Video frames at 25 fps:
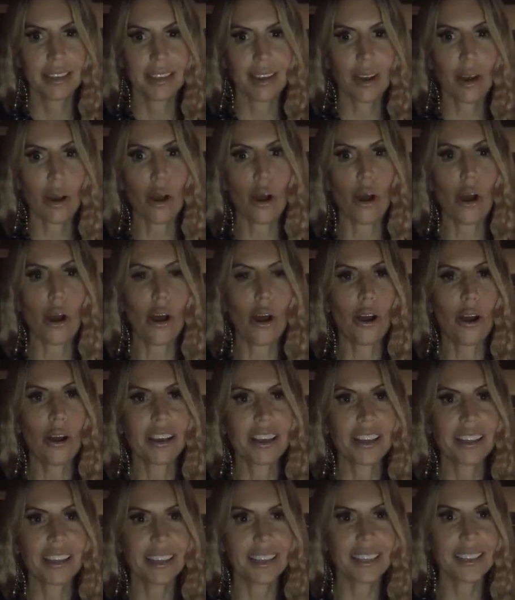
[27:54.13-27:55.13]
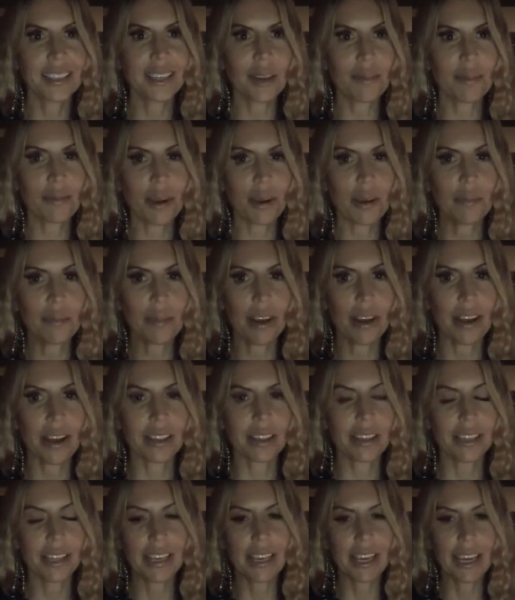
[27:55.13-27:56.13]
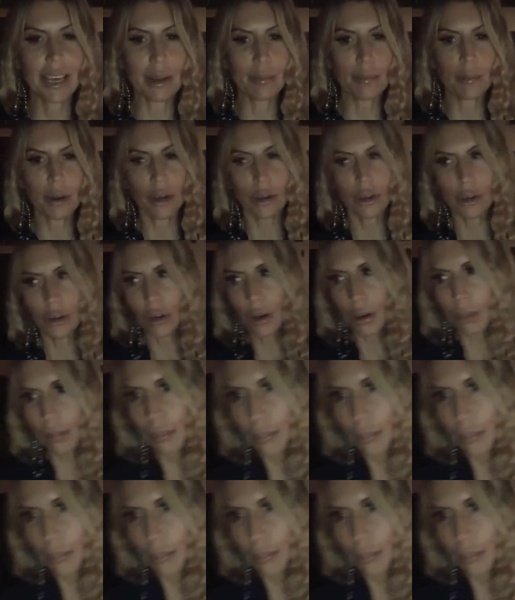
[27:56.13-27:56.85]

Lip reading: Aw, he laid down right behind the camera. Good